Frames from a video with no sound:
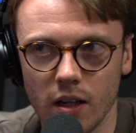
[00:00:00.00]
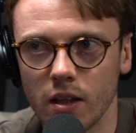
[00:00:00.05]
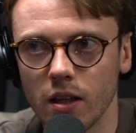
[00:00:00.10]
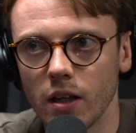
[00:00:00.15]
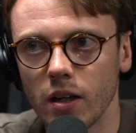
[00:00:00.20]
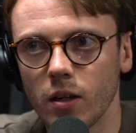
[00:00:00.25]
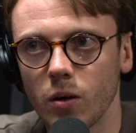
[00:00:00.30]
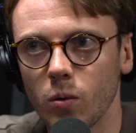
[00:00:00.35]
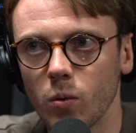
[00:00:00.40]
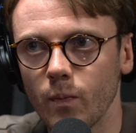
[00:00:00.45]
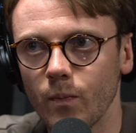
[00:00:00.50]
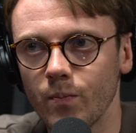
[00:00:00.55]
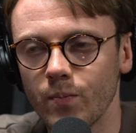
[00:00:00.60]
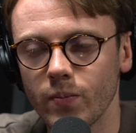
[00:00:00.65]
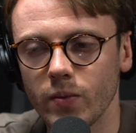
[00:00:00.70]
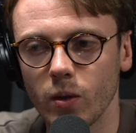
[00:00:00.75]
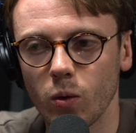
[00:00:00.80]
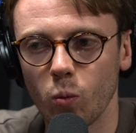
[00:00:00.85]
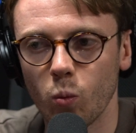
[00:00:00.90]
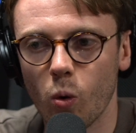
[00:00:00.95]
think
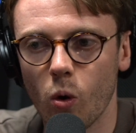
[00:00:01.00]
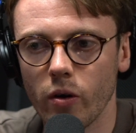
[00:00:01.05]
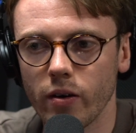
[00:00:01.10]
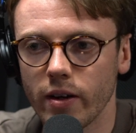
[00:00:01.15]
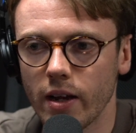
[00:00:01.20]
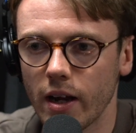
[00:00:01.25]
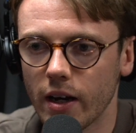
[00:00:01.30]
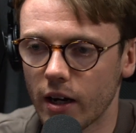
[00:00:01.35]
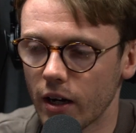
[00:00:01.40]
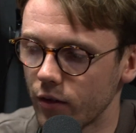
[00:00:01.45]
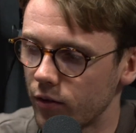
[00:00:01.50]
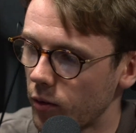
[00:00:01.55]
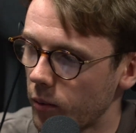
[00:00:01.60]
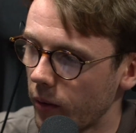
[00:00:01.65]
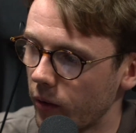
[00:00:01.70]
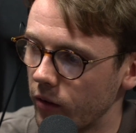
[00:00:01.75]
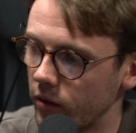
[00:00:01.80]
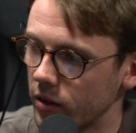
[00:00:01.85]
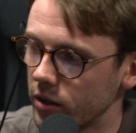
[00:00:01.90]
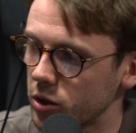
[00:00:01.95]
one negative
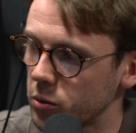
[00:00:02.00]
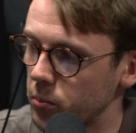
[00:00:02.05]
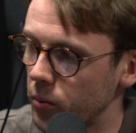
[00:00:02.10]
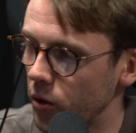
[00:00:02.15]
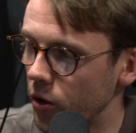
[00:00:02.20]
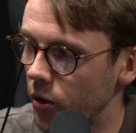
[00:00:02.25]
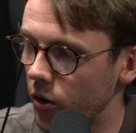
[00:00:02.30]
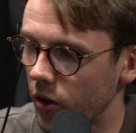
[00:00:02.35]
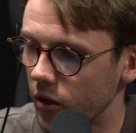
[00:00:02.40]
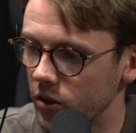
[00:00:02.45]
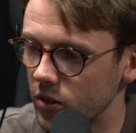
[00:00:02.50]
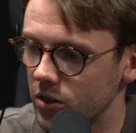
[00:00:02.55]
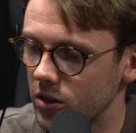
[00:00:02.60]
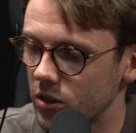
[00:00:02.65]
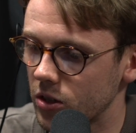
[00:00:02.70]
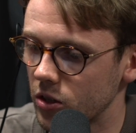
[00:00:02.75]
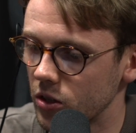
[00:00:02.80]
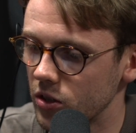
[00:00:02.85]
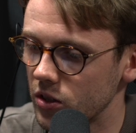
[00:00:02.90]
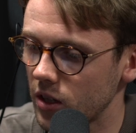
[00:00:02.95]
about this burger is
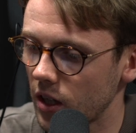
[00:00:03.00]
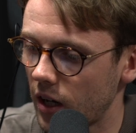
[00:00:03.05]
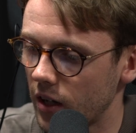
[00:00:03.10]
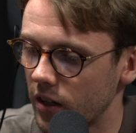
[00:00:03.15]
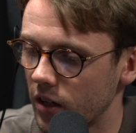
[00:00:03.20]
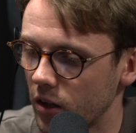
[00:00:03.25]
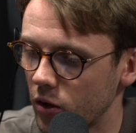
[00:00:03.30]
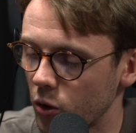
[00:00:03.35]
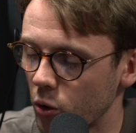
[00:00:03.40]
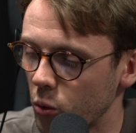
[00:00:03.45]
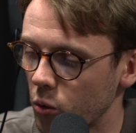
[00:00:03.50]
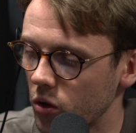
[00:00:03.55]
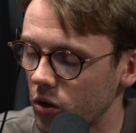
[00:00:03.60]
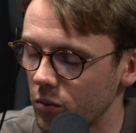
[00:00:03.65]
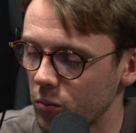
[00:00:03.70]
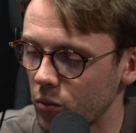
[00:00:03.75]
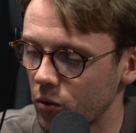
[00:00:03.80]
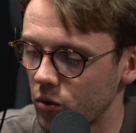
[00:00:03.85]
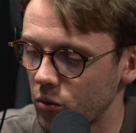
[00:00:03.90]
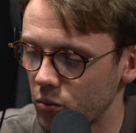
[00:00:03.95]
because, and I know
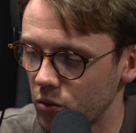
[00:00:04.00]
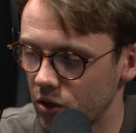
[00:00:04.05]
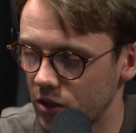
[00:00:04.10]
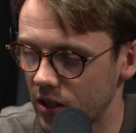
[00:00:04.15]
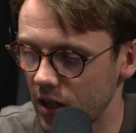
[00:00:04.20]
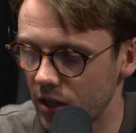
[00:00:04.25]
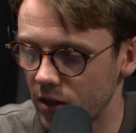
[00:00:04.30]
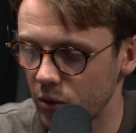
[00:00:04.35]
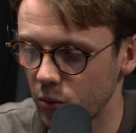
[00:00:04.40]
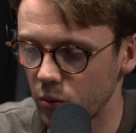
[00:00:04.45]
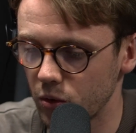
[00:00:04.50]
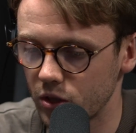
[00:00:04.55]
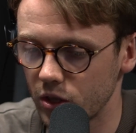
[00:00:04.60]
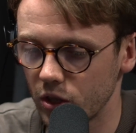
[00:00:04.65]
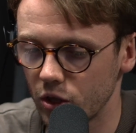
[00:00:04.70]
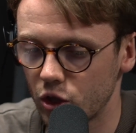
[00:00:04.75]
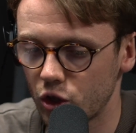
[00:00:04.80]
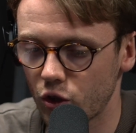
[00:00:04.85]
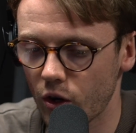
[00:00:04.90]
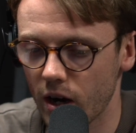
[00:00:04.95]
we said it was
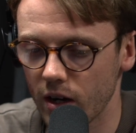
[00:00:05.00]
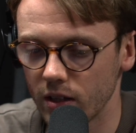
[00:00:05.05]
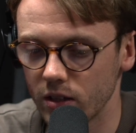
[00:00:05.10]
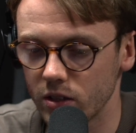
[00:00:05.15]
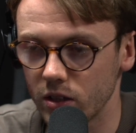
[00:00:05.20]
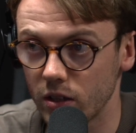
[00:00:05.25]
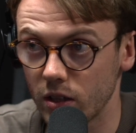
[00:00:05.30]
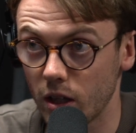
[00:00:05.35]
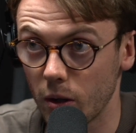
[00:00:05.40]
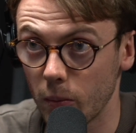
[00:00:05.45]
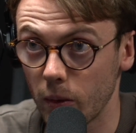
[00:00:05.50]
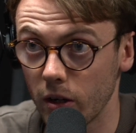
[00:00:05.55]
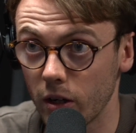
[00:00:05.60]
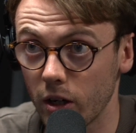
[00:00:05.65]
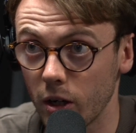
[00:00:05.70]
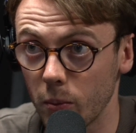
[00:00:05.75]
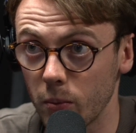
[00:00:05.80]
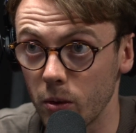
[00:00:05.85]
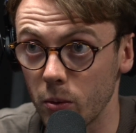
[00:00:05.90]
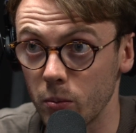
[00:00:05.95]
in transit, that might
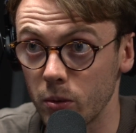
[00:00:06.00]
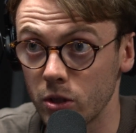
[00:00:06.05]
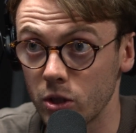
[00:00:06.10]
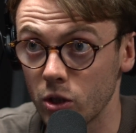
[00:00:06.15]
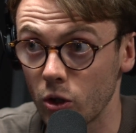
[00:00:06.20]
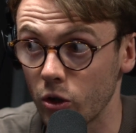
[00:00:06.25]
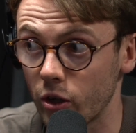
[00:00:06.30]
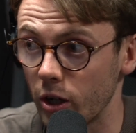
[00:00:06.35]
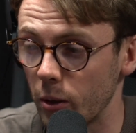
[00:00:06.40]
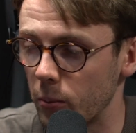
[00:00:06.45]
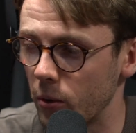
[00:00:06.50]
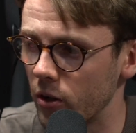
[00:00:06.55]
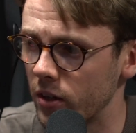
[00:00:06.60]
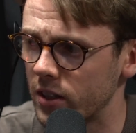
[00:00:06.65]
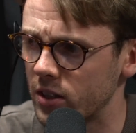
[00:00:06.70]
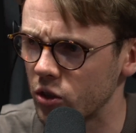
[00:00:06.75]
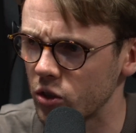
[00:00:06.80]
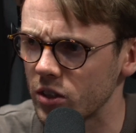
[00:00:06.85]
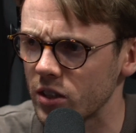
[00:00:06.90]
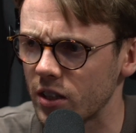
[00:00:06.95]
get a bit soggier, but
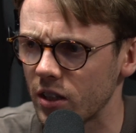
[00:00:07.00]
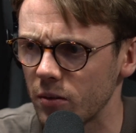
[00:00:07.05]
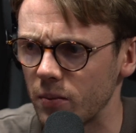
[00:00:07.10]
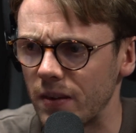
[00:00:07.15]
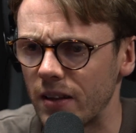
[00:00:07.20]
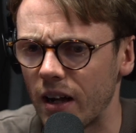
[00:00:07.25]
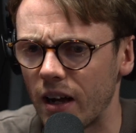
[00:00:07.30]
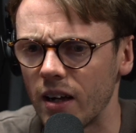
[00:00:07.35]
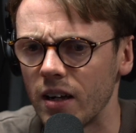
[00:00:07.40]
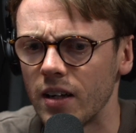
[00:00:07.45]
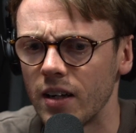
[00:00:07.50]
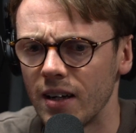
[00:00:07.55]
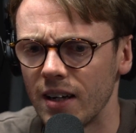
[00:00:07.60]
it does give me that